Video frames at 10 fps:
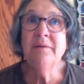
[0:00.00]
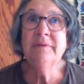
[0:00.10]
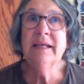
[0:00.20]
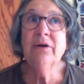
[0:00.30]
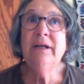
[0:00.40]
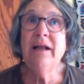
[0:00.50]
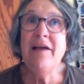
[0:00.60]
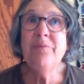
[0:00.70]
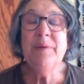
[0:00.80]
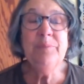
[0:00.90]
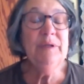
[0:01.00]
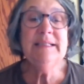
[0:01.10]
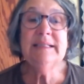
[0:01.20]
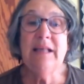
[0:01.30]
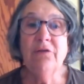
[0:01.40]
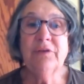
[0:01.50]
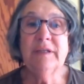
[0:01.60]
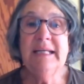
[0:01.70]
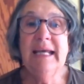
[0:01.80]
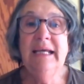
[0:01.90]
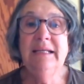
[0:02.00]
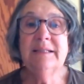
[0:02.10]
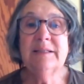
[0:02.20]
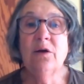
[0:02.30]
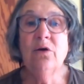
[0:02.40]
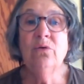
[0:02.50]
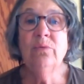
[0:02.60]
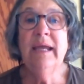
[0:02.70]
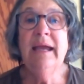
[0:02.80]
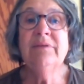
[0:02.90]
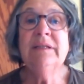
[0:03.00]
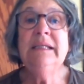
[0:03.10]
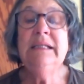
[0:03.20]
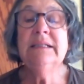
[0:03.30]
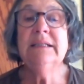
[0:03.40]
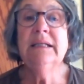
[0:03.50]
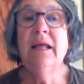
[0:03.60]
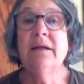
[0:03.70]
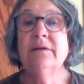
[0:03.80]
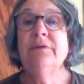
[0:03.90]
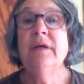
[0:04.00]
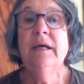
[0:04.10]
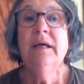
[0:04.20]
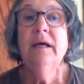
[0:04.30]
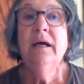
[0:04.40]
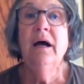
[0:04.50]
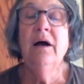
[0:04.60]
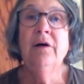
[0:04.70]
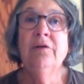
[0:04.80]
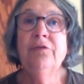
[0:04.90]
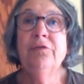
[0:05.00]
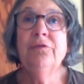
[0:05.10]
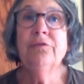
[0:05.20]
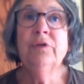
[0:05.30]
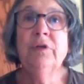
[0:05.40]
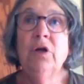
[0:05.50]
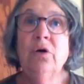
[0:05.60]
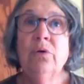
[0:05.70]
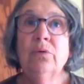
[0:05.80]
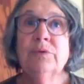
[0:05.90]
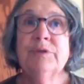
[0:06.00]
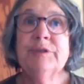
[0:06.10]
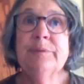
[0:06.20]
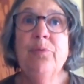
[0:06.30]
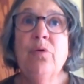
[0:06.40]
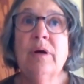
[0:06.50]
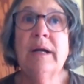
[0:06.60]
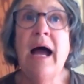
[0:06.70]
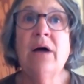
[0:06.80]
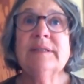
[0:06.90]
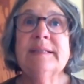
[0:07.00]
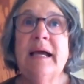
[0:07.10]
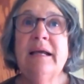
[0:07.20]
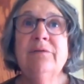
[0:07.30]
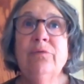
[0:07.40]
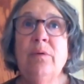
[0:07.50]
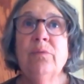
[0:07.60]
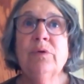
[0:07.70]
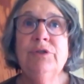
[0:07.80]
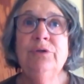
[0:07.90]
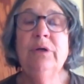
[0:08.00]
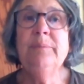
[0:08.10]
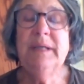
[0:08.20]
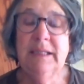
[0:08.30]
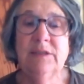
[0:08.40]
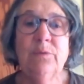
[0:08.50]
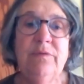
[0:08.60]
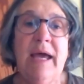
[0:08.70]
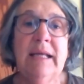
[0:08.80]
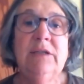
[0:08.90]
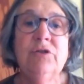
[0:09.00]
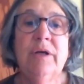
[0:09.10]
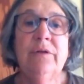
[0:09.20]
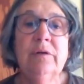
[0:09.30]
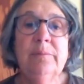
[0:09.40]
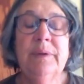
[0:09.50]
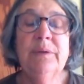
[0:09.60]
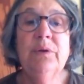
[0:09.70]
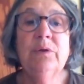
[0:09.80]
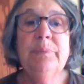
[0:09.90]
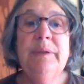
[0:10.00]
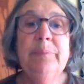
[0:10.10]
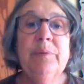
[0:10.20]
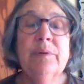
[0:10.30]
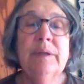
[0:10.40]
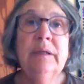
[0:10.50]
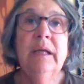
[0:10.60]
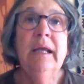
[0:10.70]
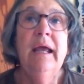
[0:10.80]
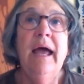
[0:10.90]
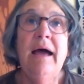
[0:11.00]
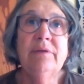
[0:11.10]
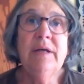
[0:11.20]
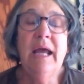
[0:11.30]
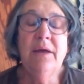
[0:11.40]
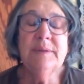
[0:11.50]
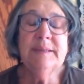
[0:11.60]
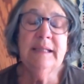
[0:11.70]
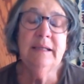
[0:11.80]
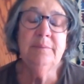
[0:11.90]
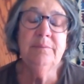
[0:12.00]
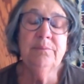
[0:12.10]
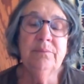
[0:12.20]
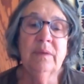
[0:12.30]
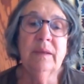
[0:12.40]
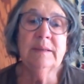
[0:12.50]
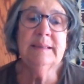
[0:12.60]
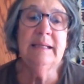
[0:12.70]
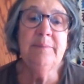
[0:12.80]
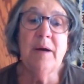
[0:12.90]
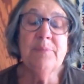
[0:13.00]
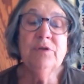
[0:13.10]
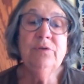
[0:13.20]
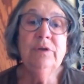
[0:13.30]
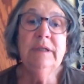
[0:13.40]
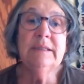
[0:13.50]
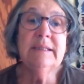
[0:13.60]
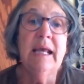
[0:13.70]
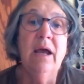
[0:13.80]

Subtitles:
Larry and I have been pretty self-contained, so we haven't needed a lot of you know, support outside of what we're doing, because we've had each other. But there are people that haven't had the same opportunities.